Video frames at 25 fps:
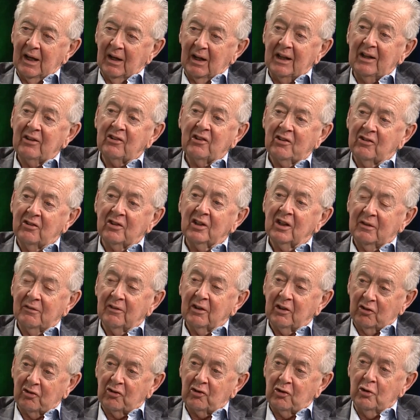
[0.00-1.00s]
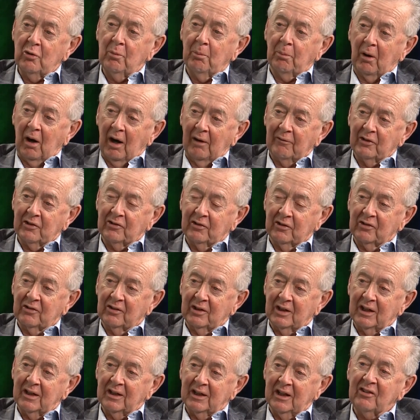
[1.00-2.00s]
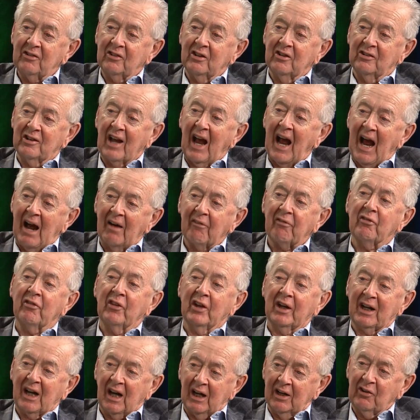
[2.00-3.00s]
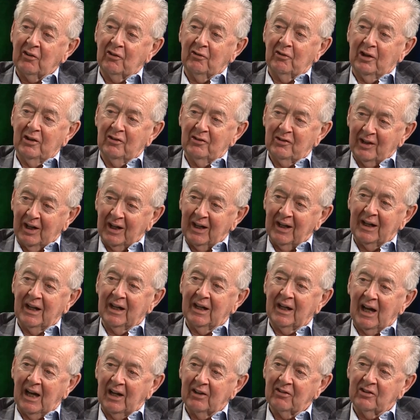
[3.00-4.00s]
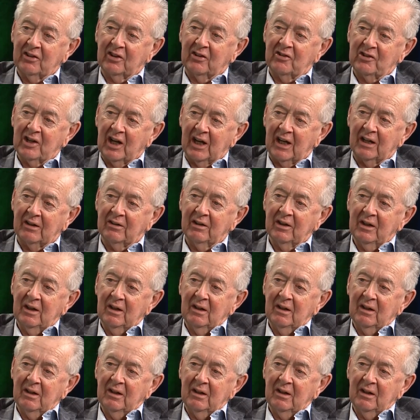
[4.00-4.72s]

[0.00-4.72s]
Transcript: This isn't even just two provinces. This is half the country saying it has to change.